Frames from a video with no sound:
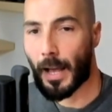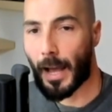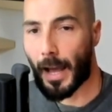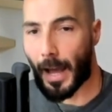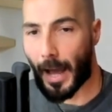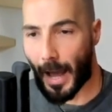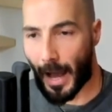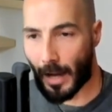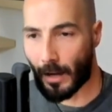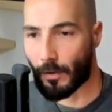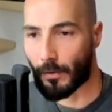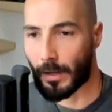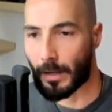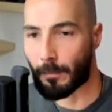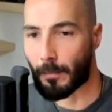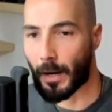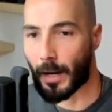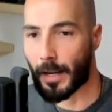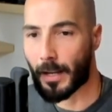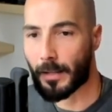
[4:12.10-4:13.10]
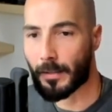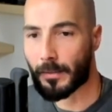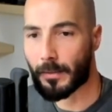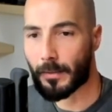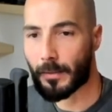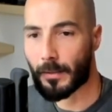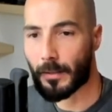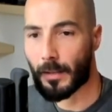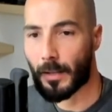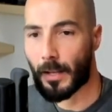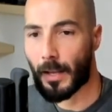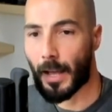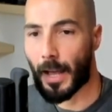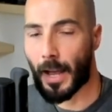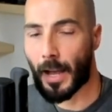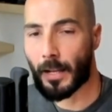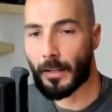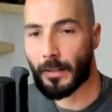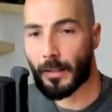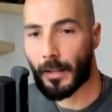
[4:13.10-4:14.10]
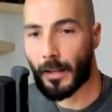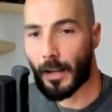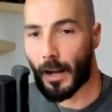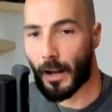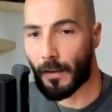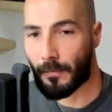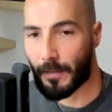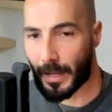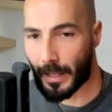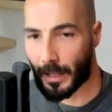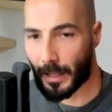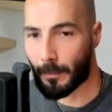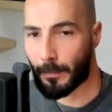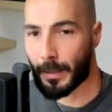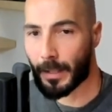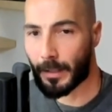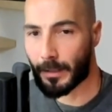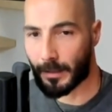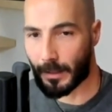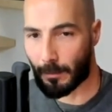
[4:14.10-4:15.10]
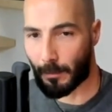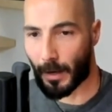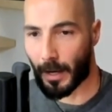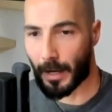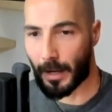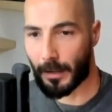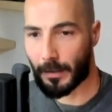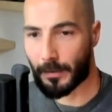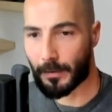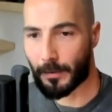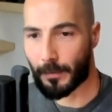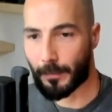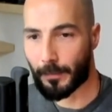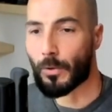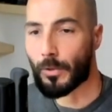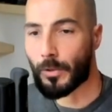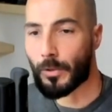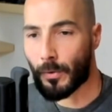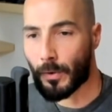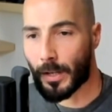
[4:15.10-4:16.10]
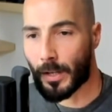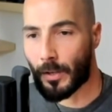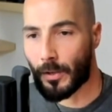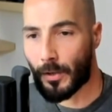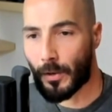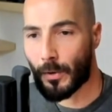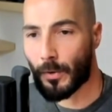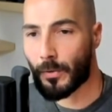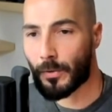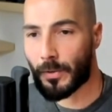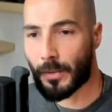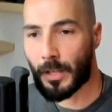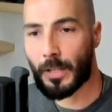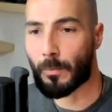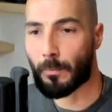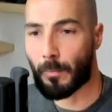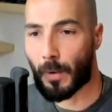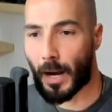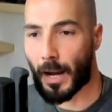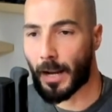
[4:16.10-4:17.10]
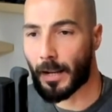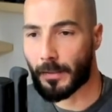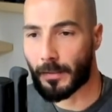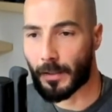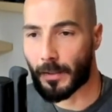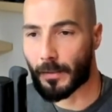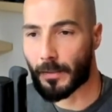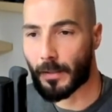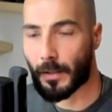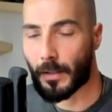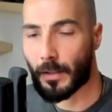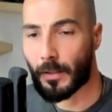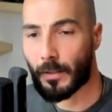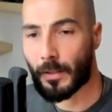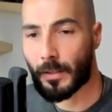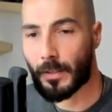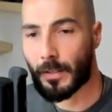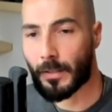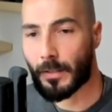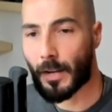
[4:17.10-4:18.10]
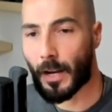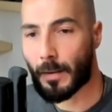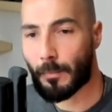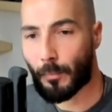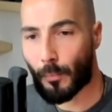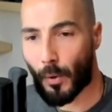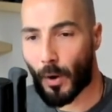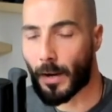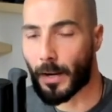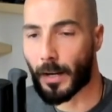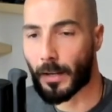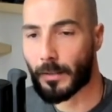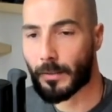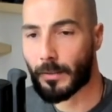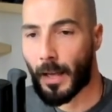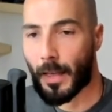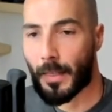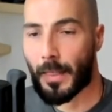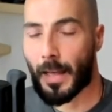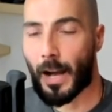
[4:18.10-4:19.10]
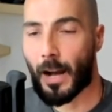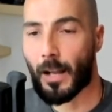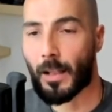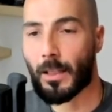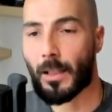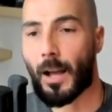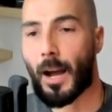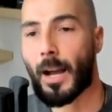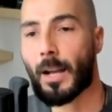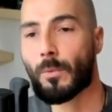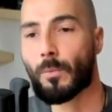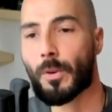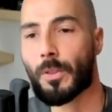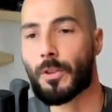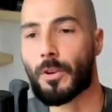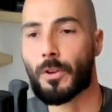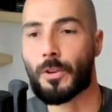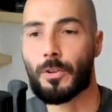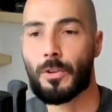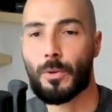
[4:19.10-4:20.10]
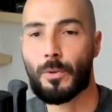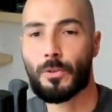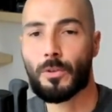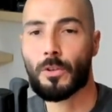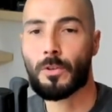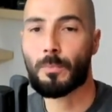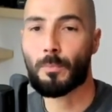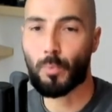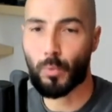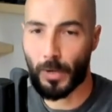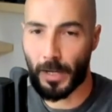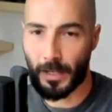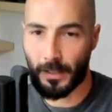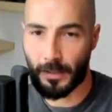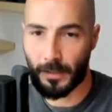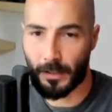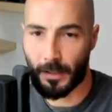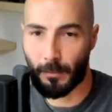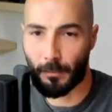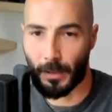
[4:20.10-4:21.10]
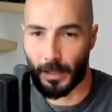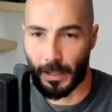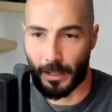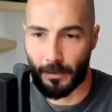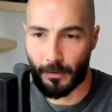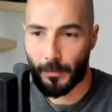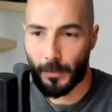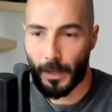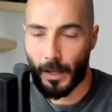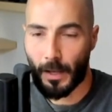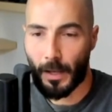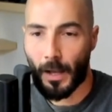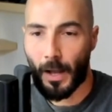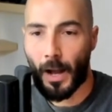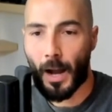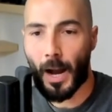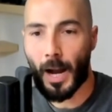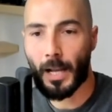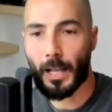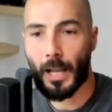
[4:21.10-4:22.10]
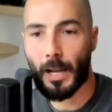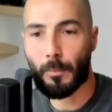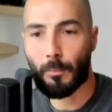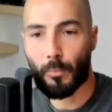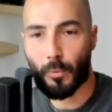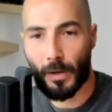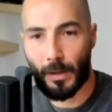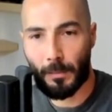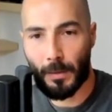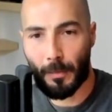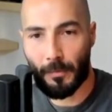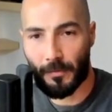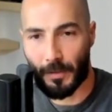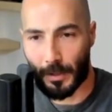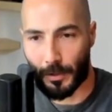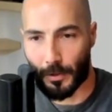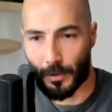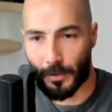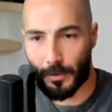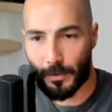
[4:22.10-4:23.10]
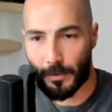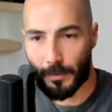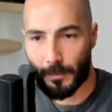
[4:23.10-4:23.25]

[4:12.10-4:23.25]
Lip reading: anchoring bias, and availability bias. You can use these biases to design products that align with your users' pre-existing beliefs, highlight premium features,